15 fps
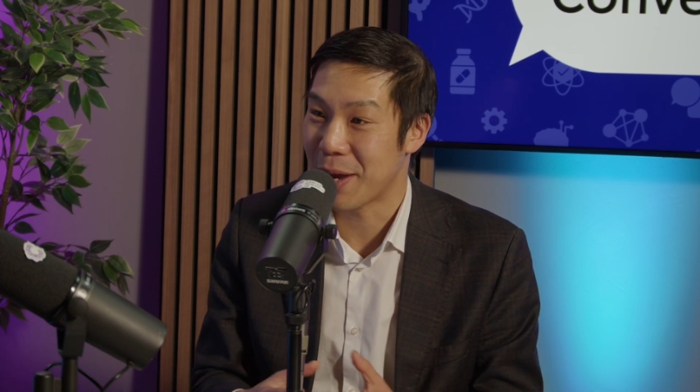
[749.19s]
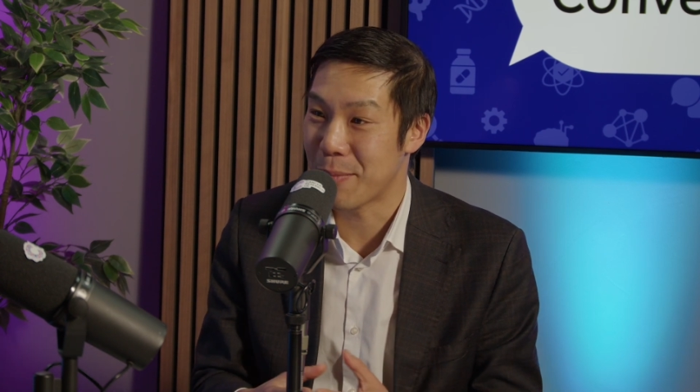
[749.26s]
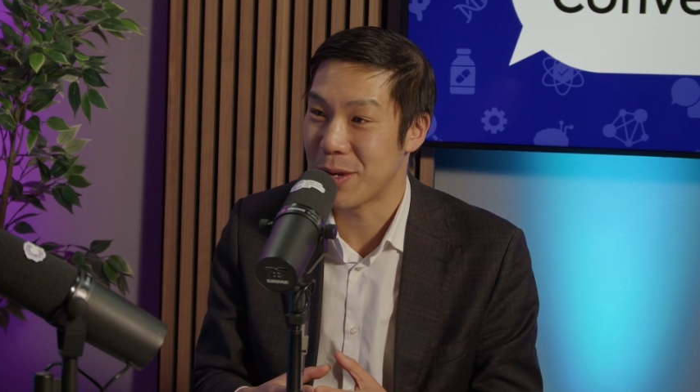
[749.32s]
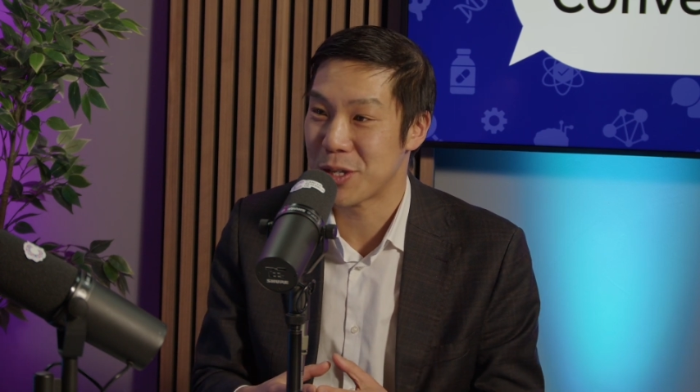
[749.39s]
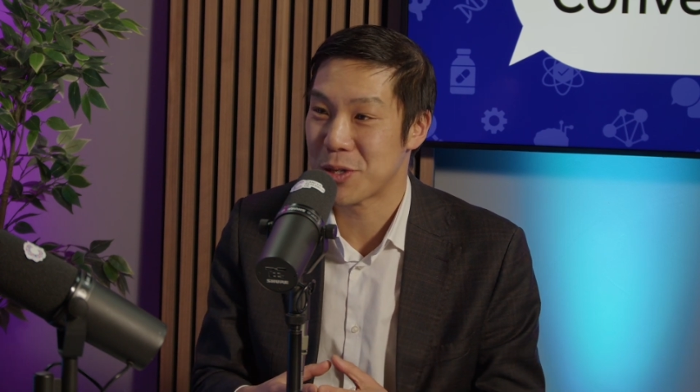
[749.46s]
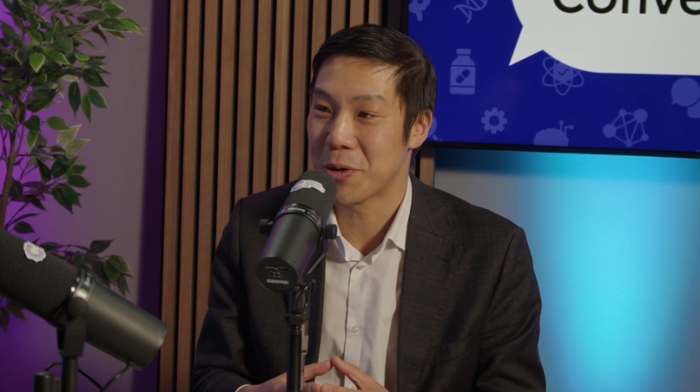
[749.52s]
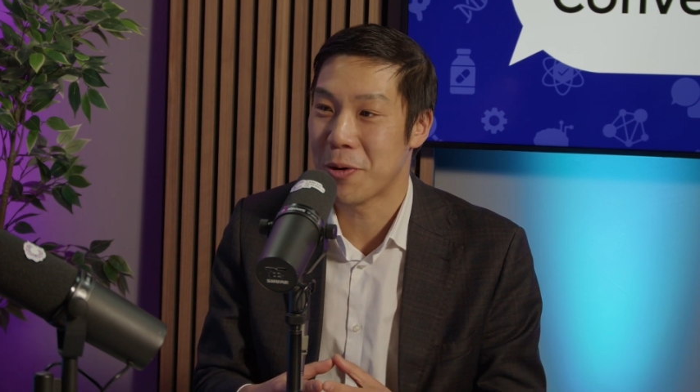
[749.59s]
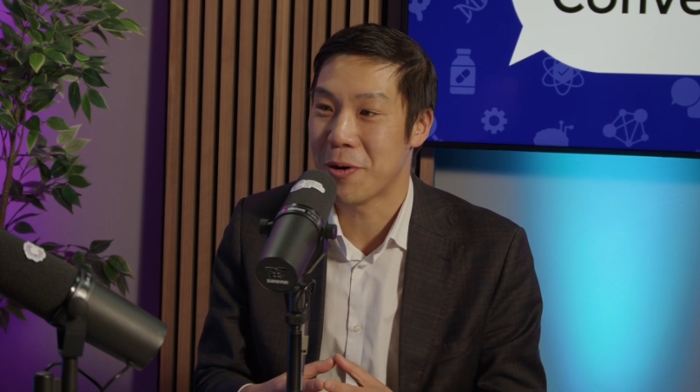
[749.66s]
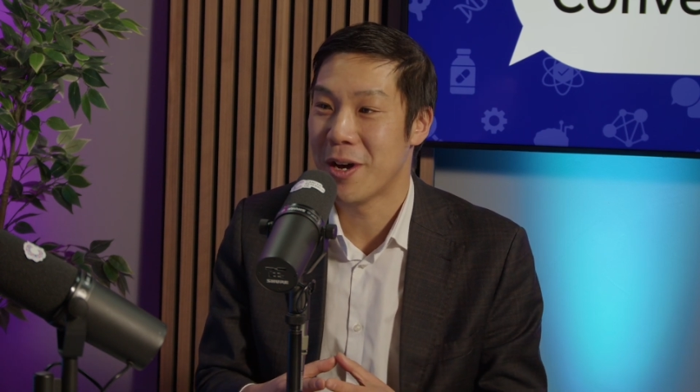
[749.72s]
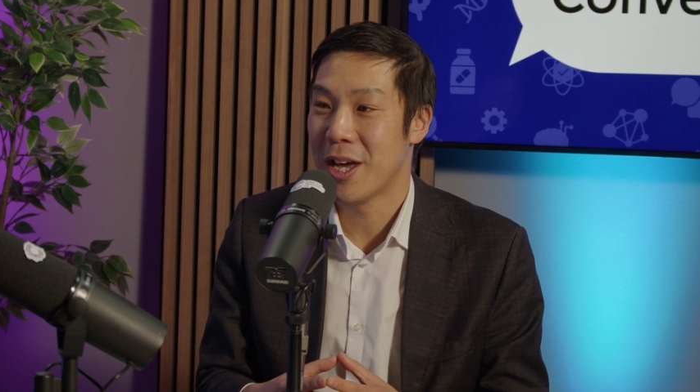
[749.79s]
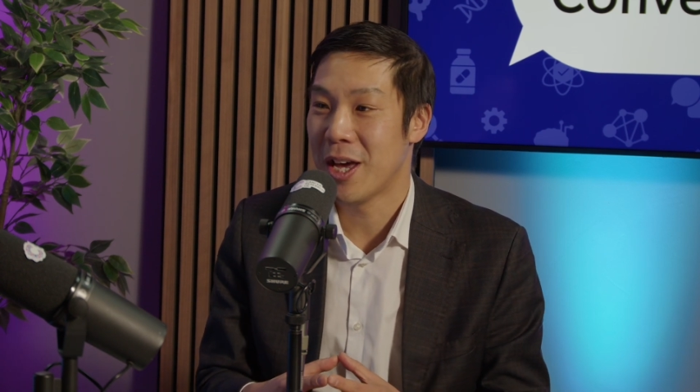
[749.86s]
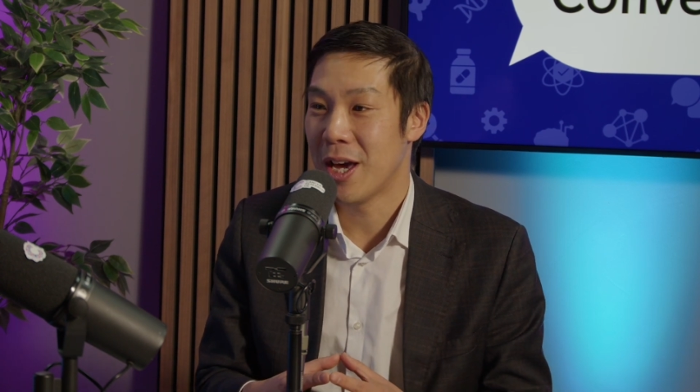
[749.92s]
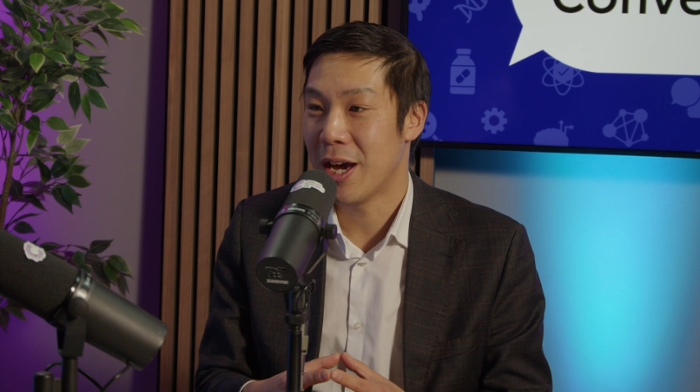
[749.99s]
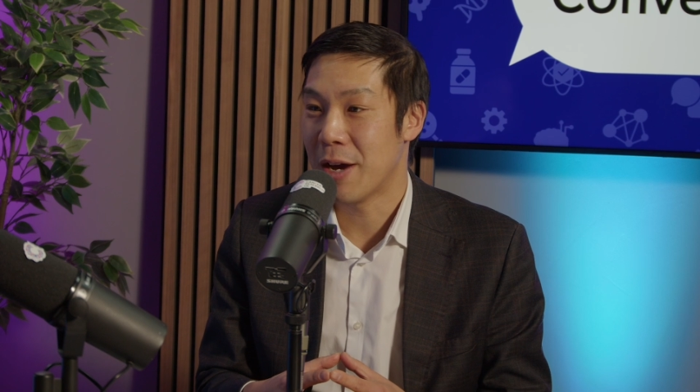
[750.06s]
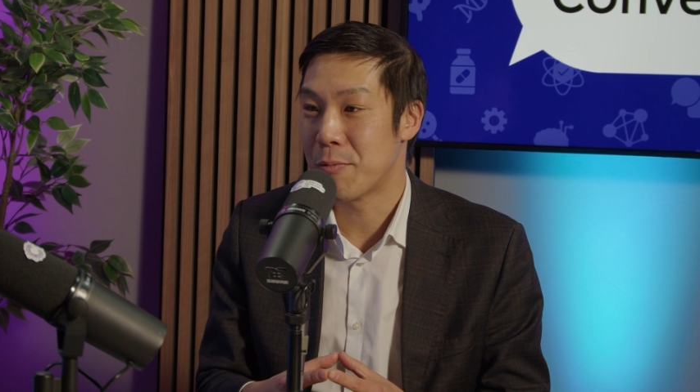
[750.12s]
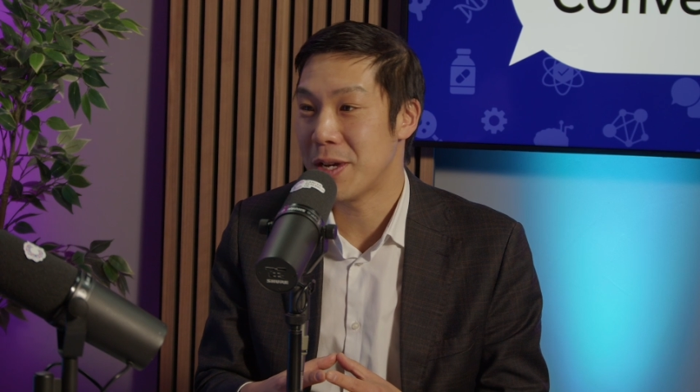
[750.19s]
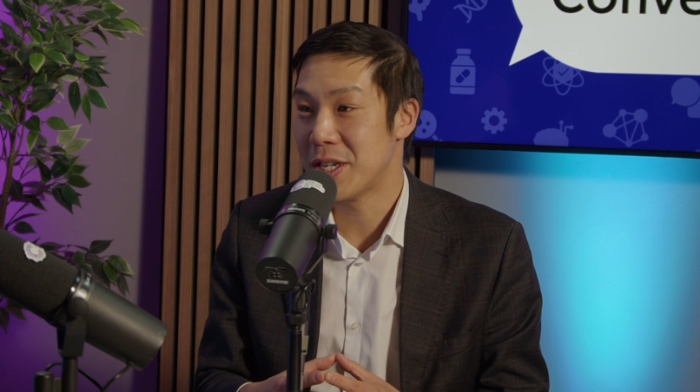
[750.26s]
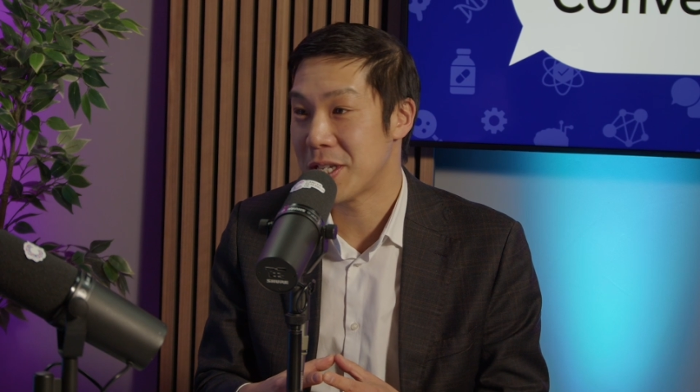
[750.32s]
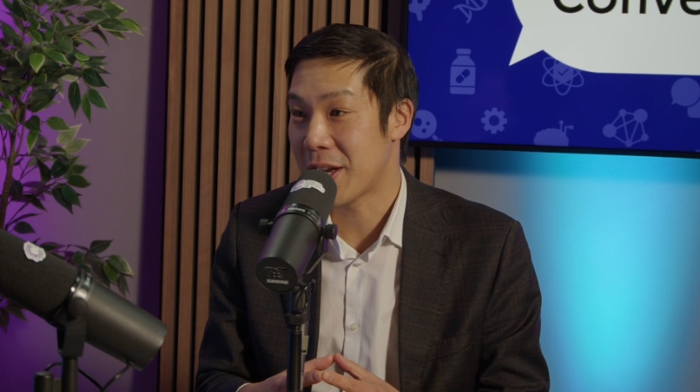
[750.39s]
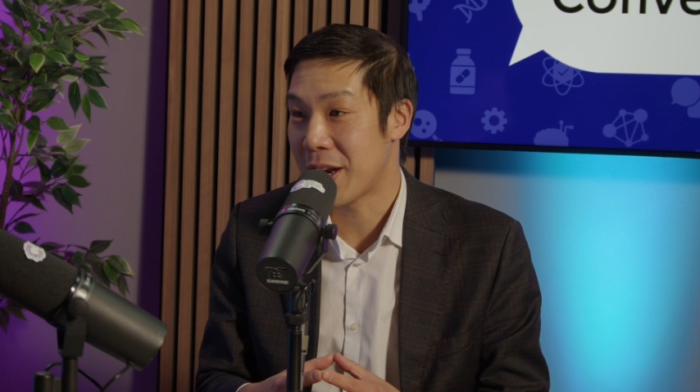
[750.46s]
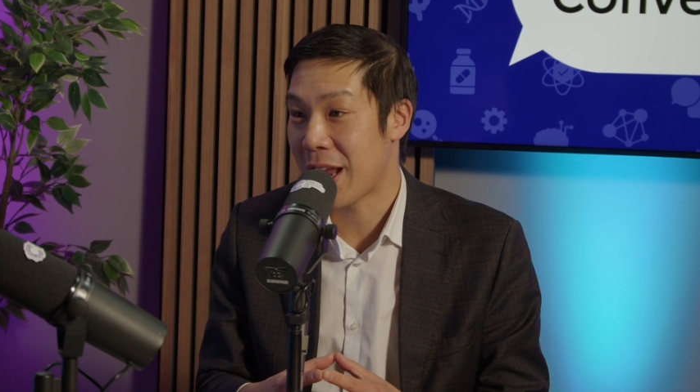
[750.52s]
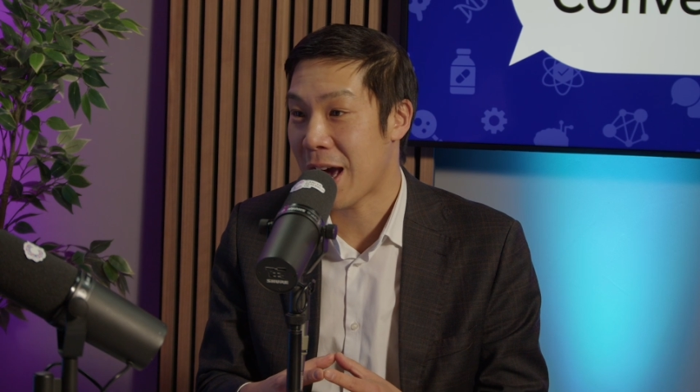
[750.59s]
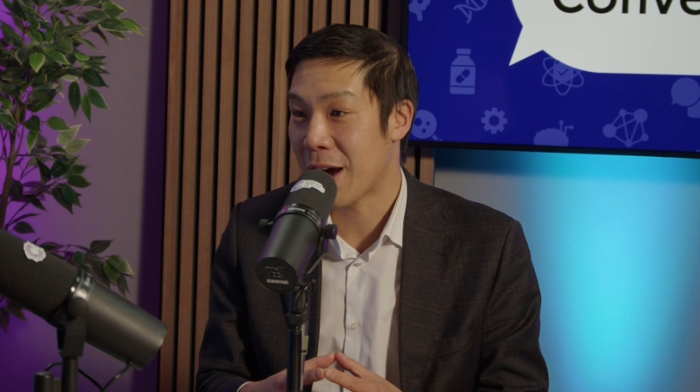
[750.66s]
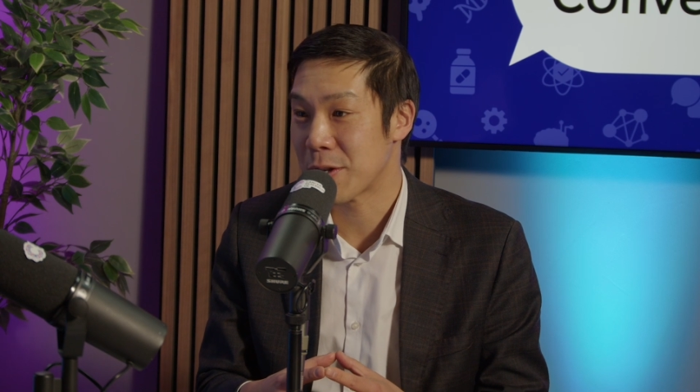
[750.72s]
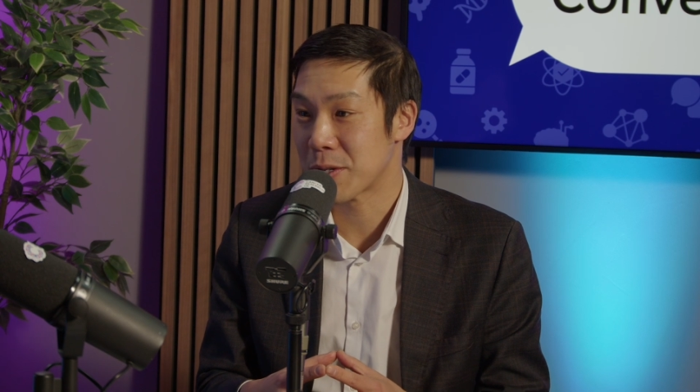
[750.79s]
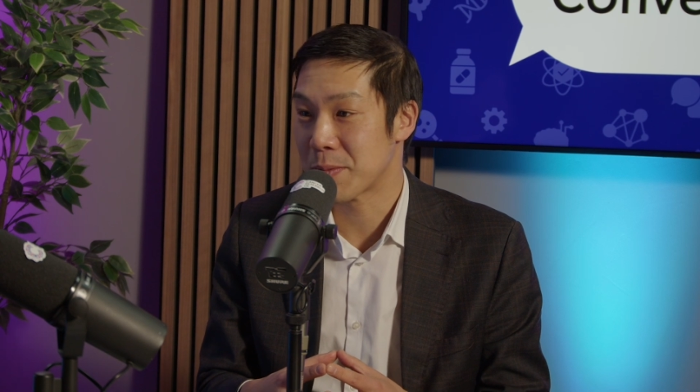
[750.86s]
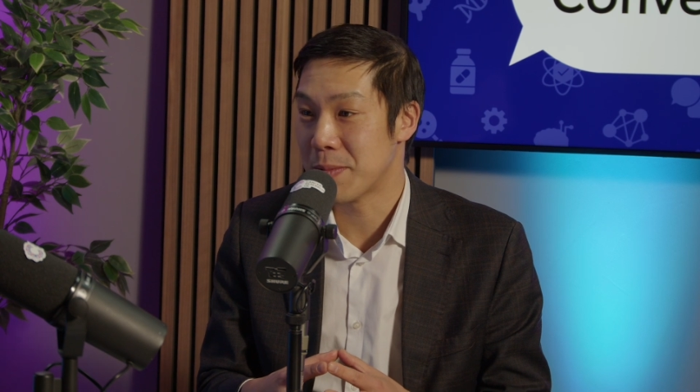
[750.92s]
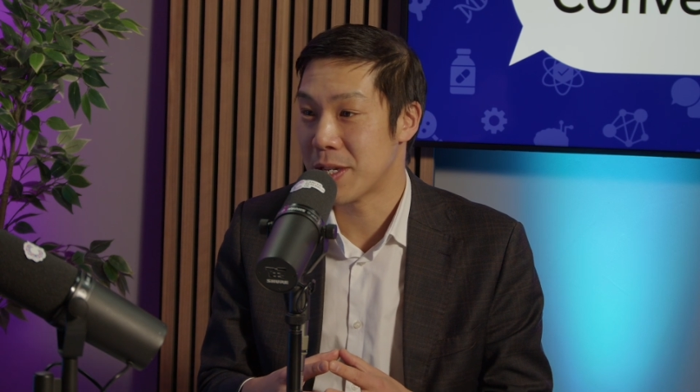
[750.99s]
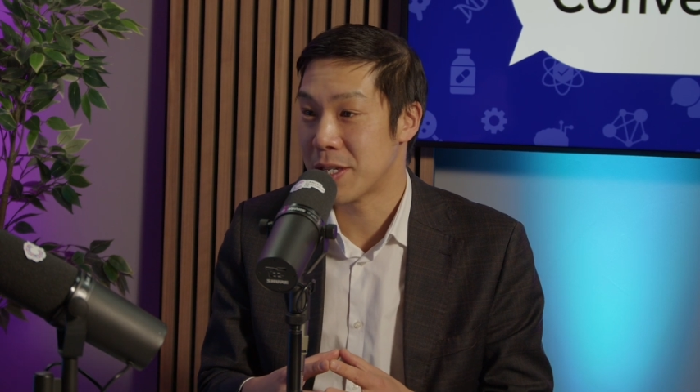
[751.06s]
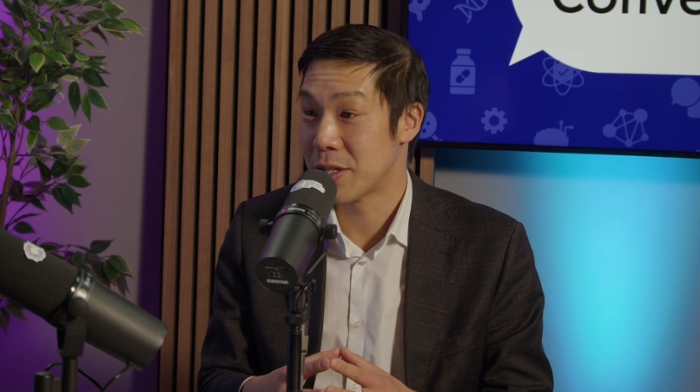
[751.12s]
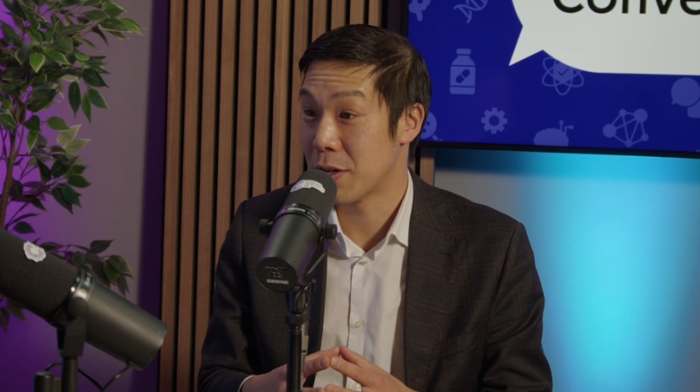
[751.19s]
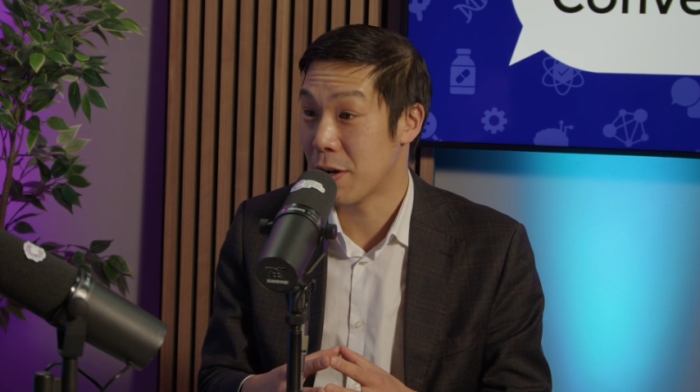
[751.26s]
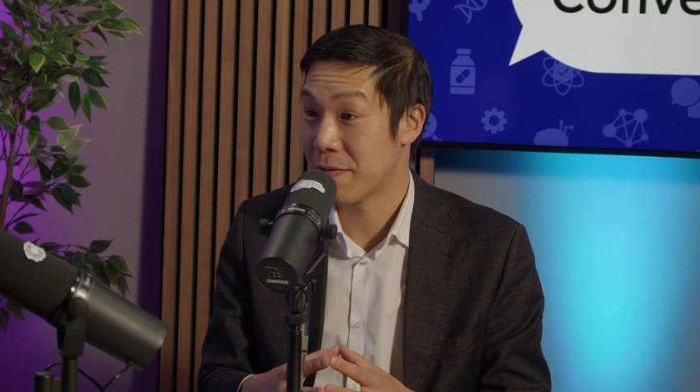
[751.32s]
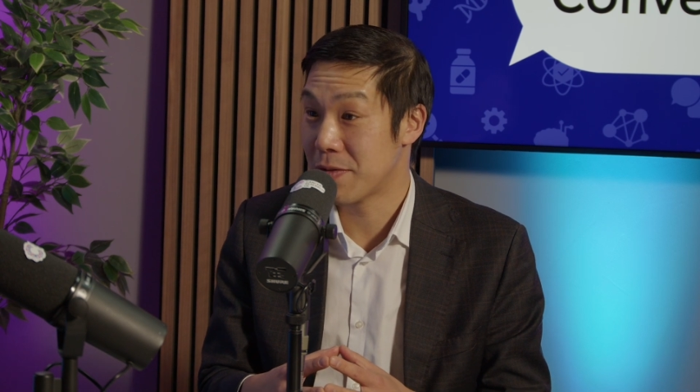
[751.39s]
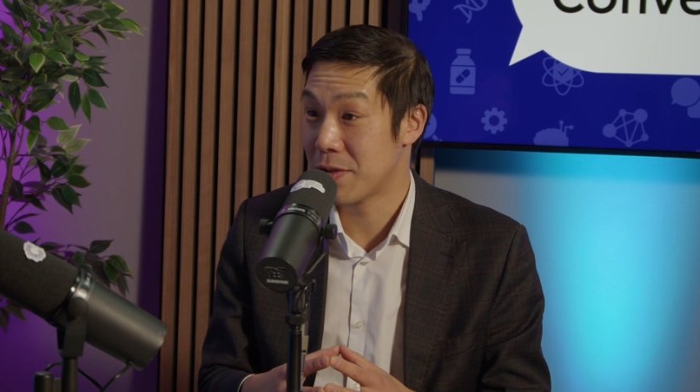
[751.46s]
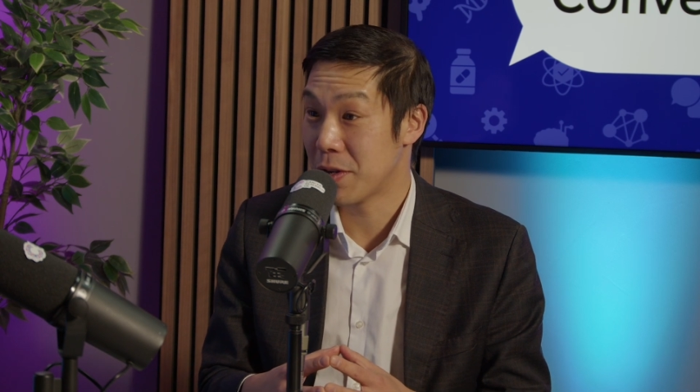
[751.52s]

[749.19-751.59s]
And we saw a recent announcement of